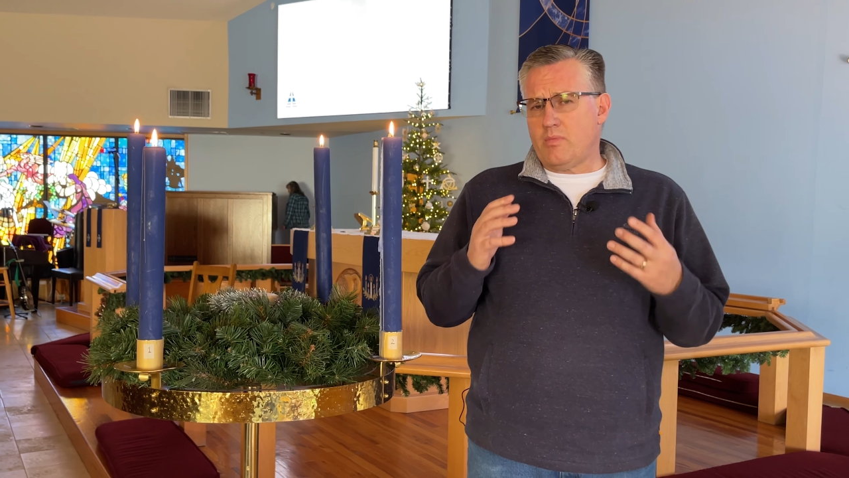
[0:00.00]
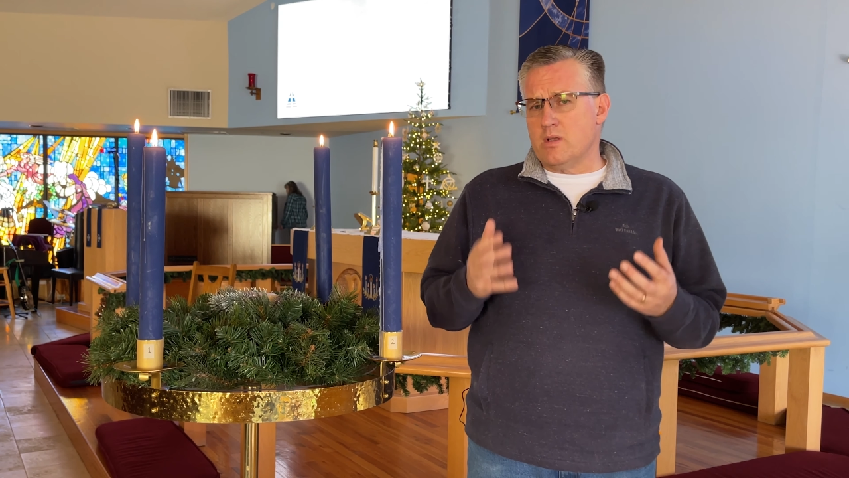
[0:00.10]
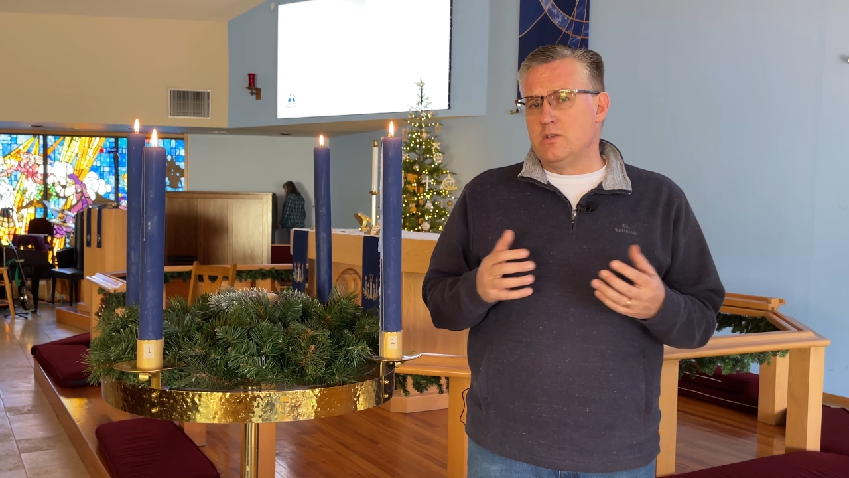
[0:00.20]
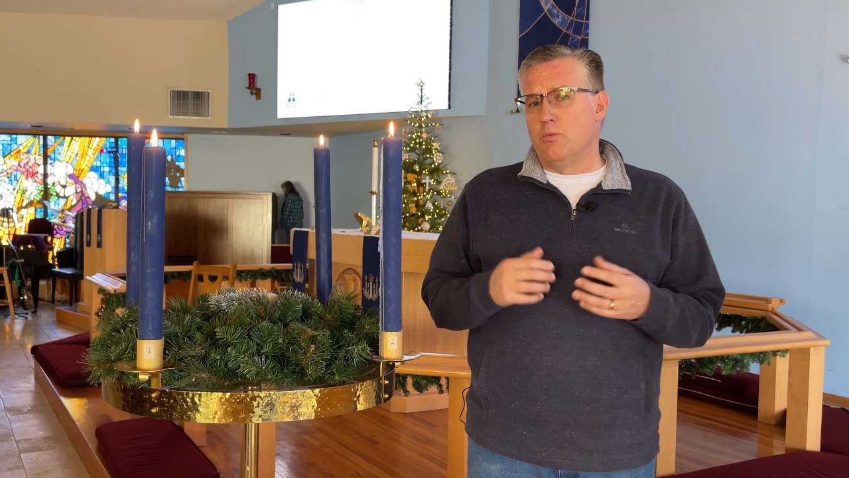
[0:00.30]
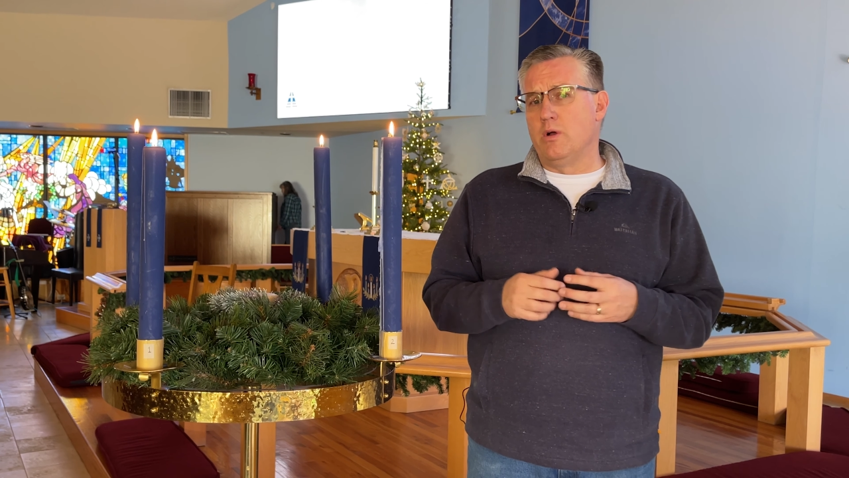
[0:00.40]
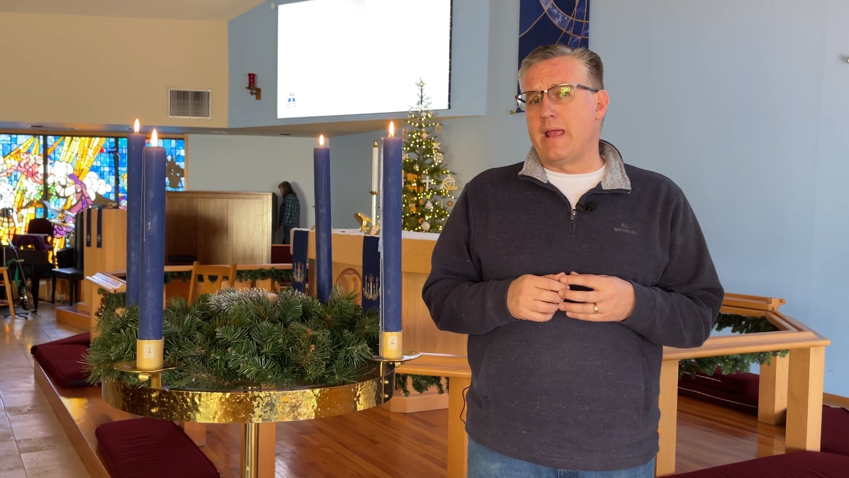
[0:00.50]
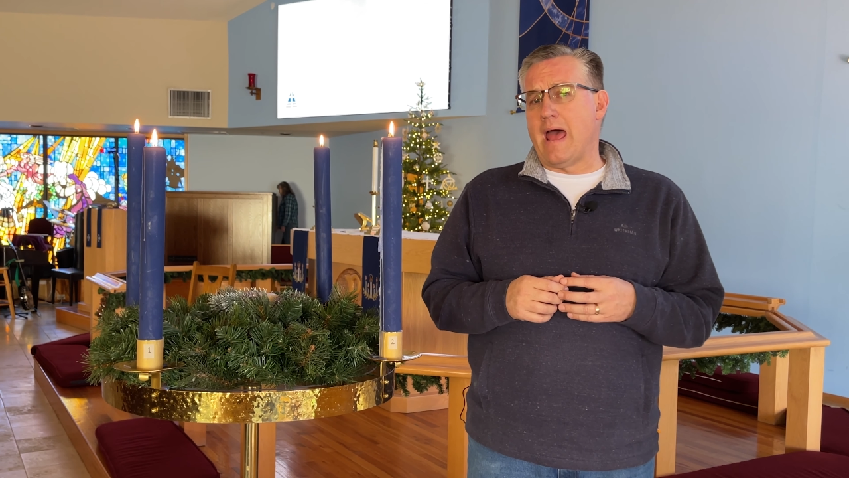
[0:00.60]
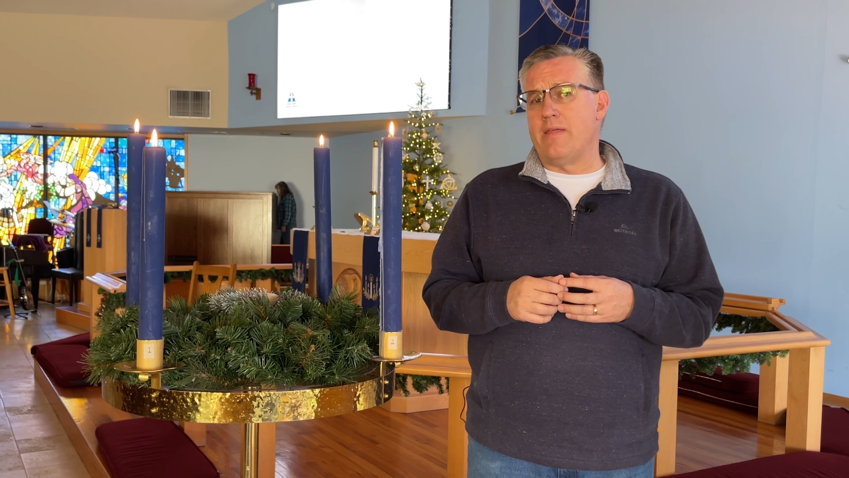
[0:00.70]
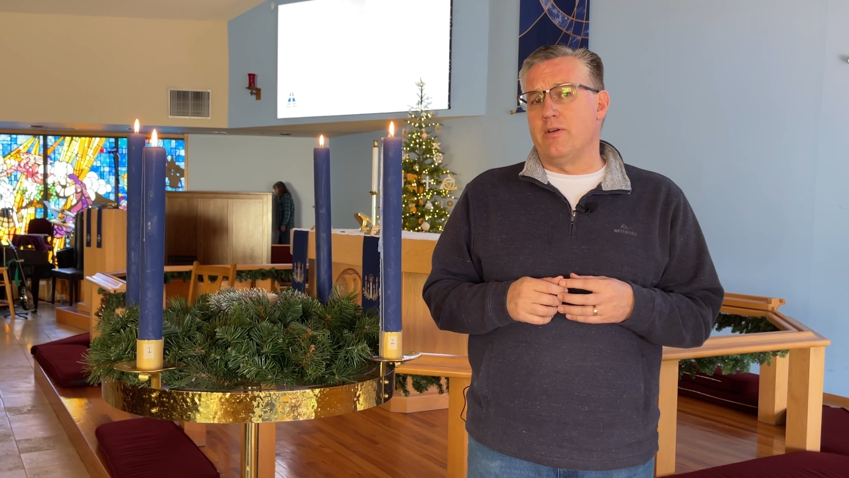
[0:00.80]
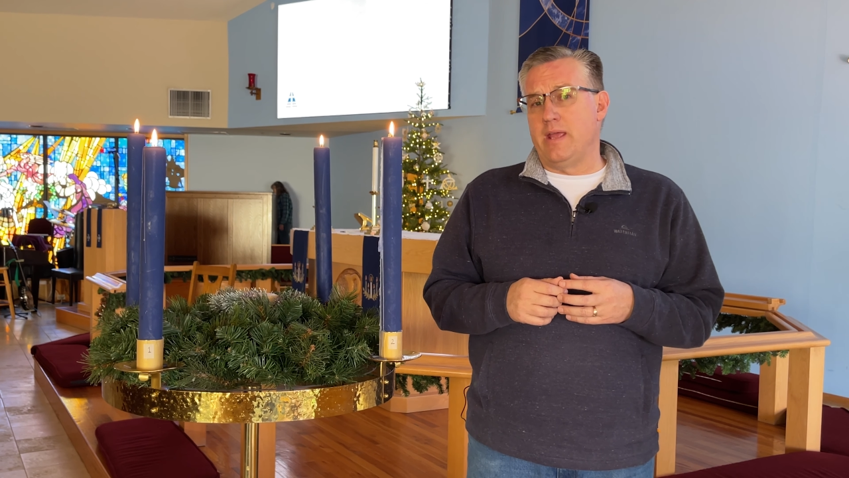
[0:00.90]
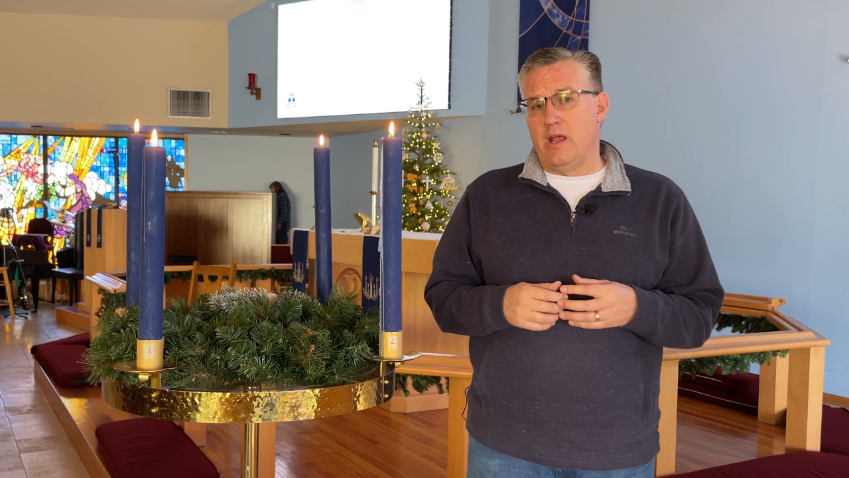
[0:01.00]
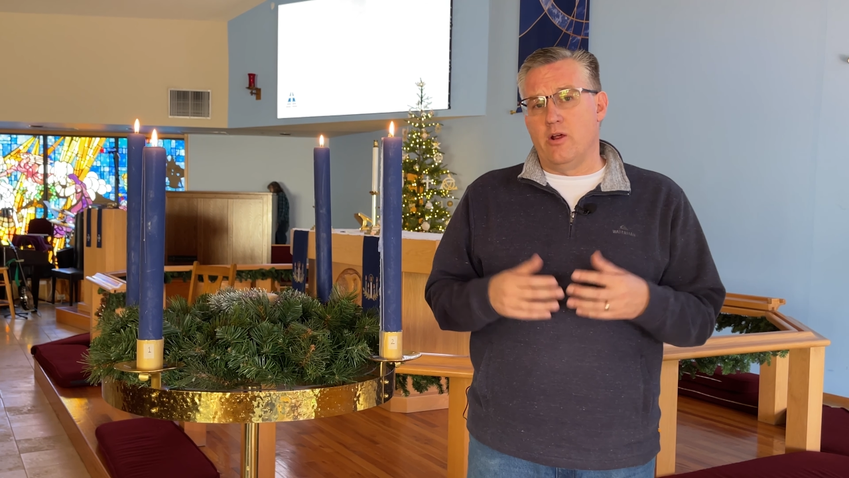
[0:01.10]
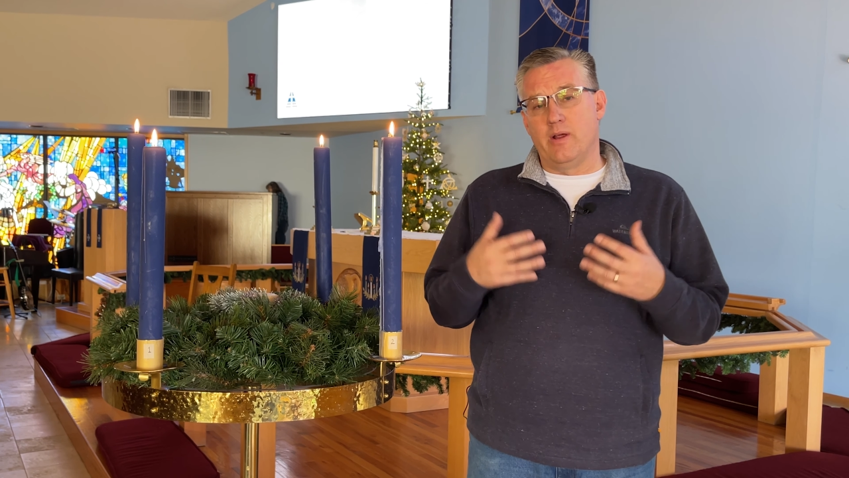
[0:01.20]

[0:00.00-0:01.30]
So we'll gather here